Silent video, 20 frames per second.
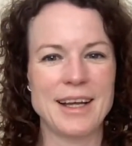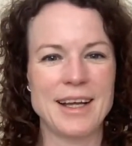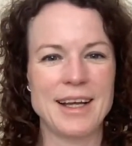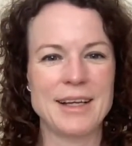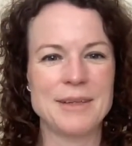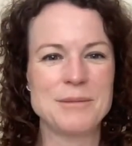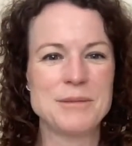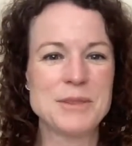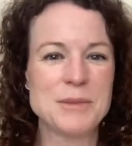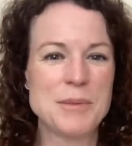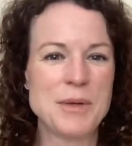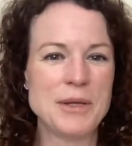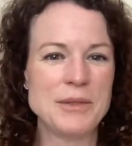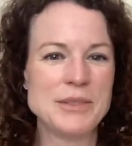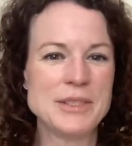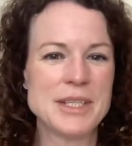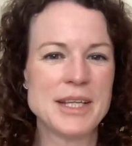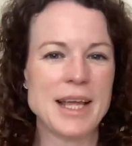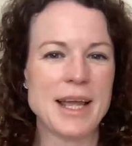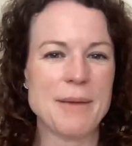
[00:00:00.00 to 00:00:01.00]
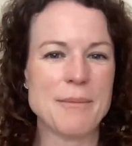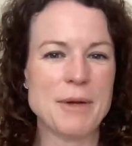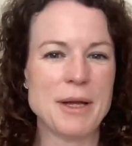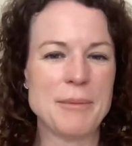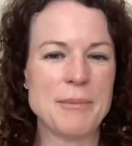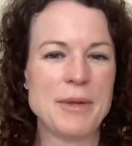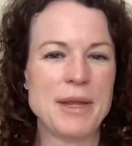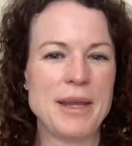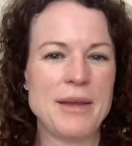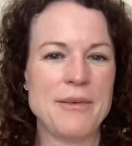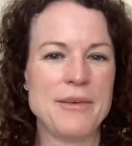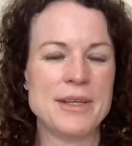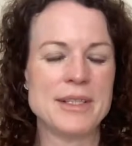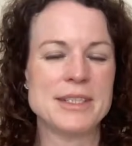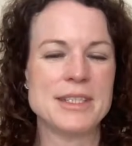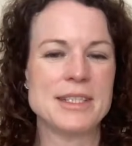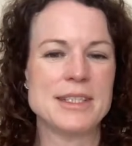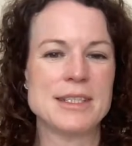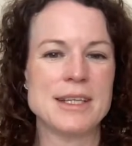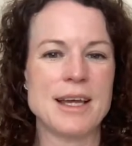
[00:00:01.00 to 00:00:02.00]
I'm supposed to get my
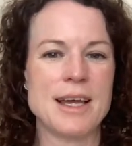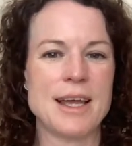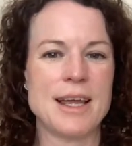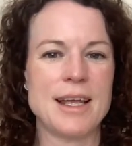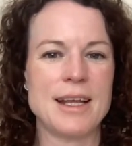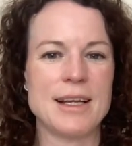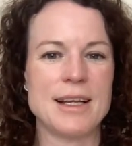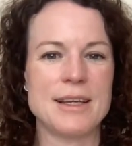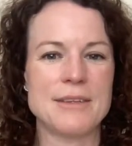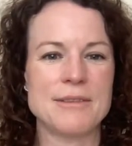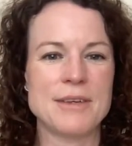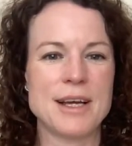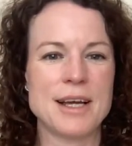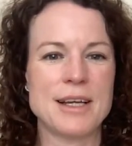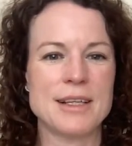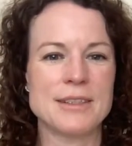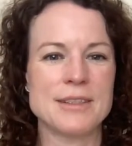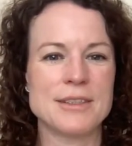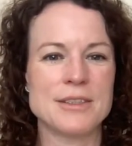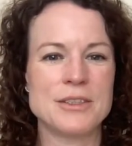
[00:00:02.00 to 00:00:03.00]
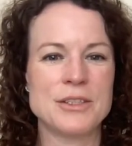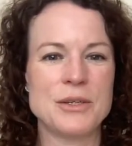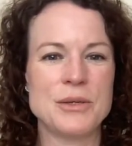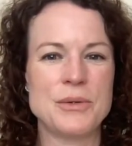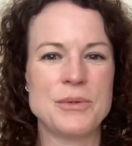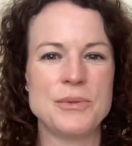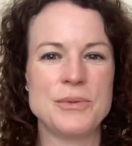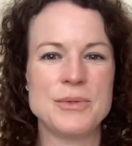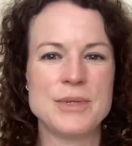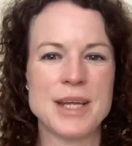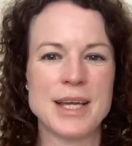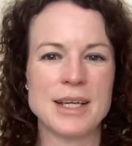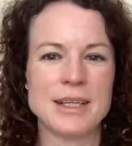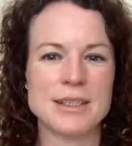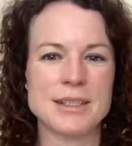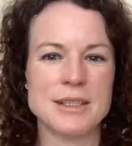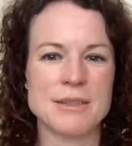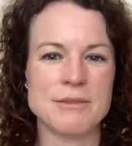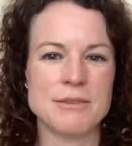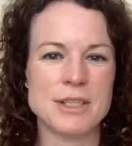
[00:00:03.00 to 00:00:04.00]
period today and I've had 2
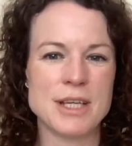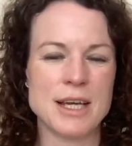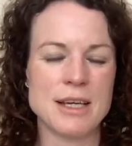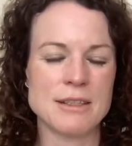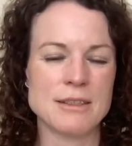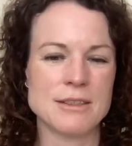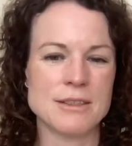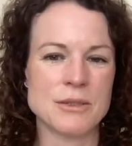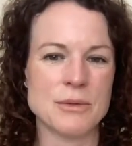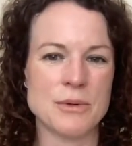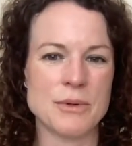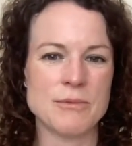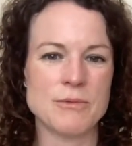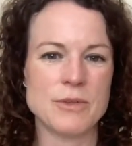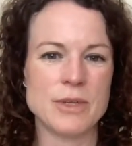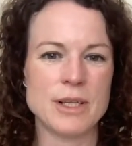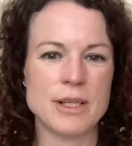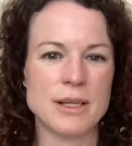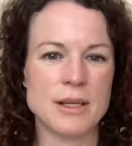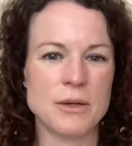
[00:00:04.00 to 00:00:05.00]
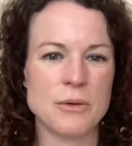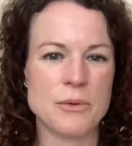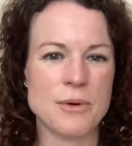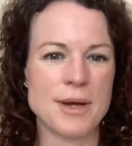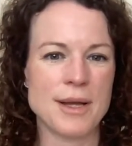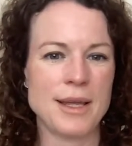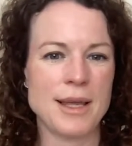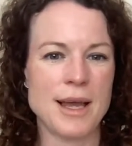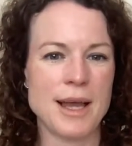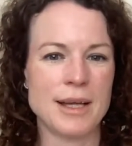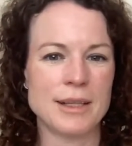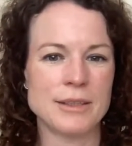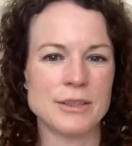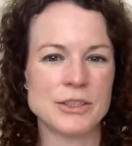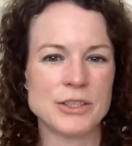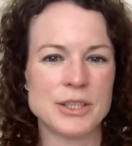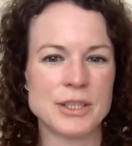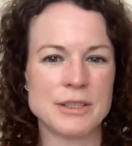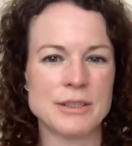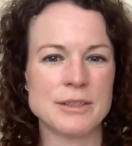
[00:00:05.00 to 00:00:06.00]
negative tests, so I'm feeling quite
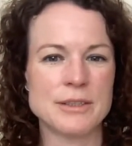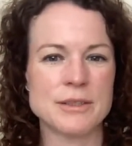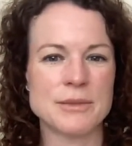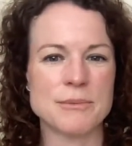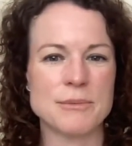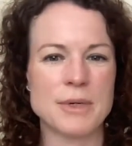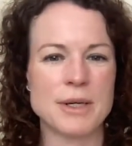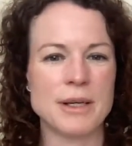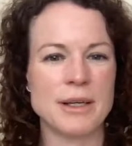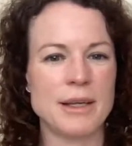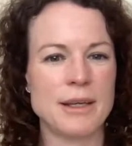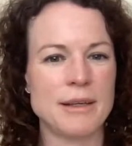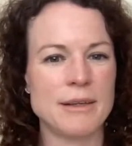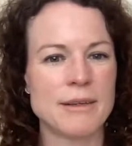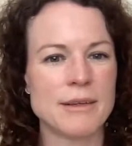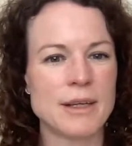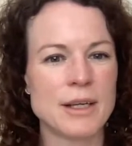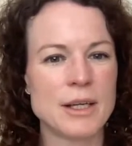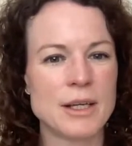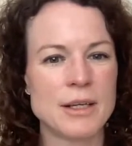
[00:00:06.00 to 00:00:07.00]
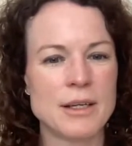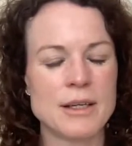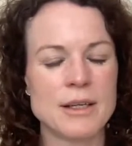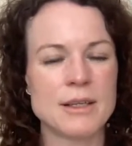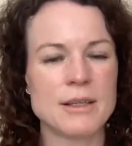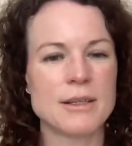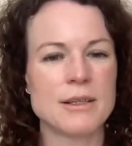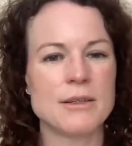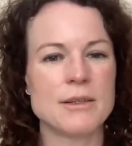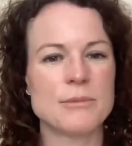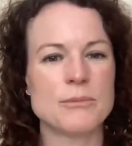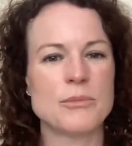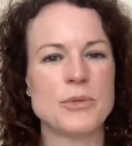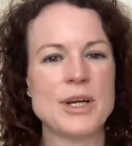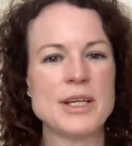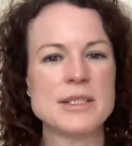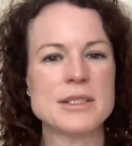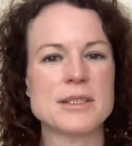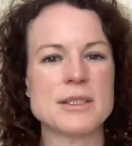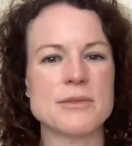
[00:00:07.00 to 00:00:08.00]
anxious. My
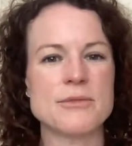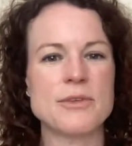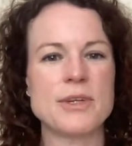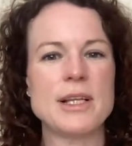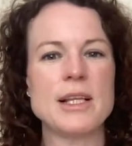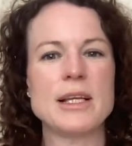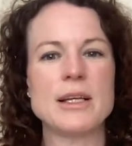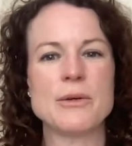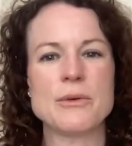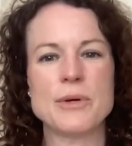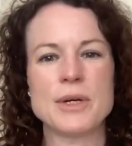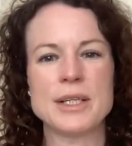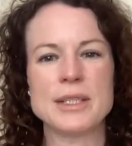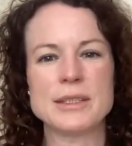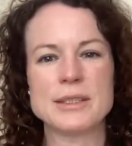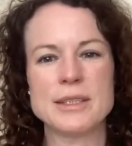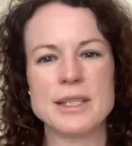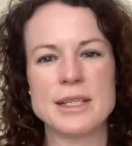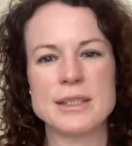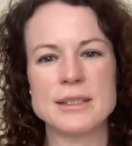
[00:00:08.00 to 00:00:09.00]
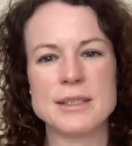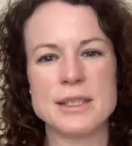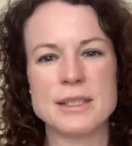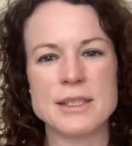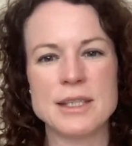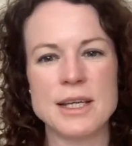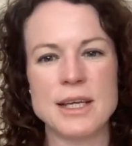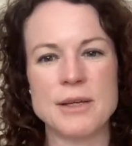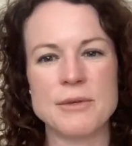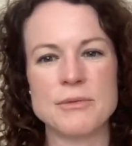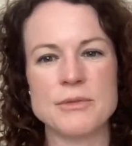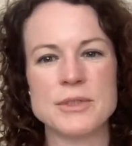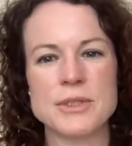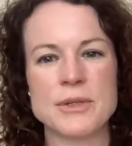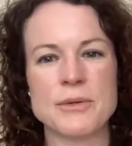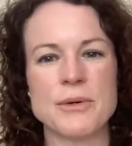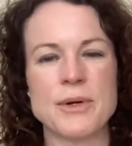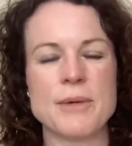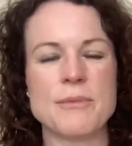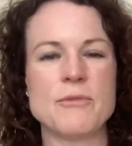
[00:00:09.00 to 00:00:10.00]
breasts are feeling quite sensitive,
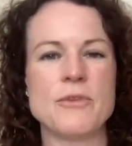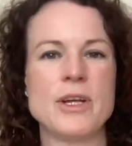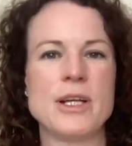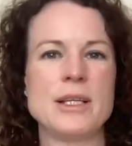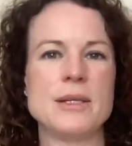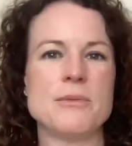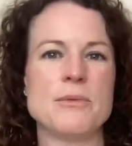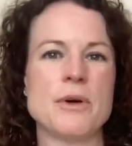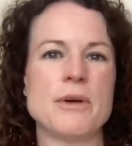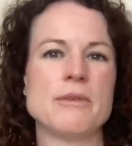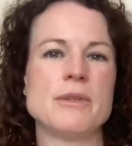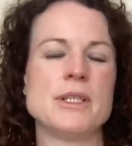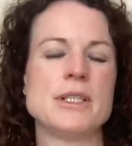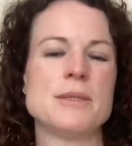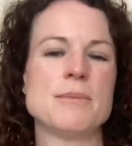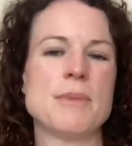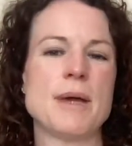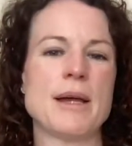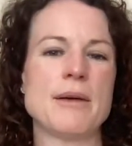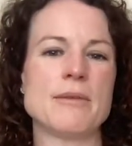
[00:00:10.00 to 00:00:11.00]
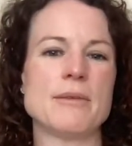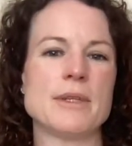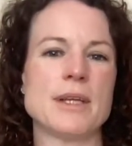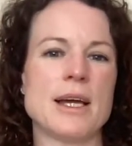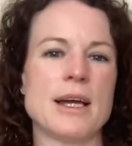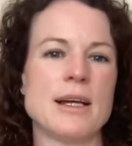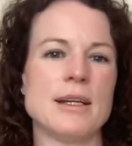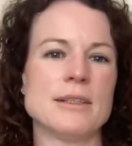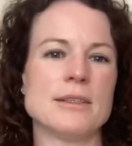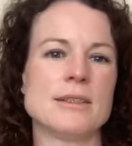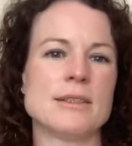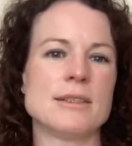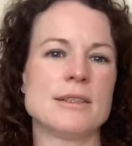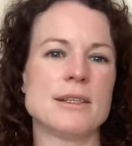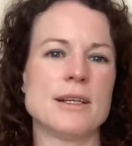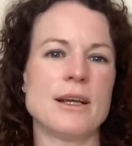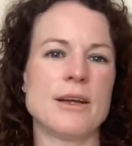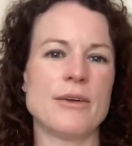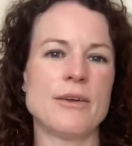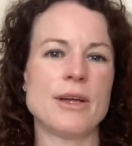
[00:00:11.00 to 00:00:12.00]
so I'm really worried about that.
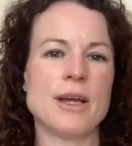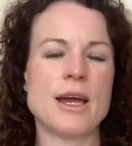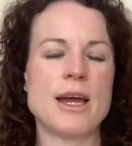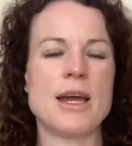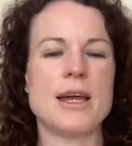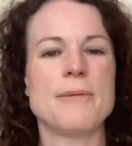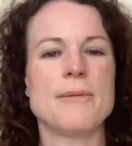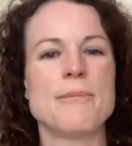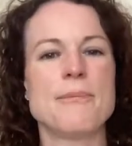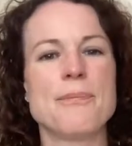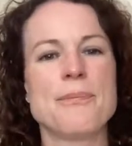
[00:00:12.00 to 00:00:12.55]
Okay.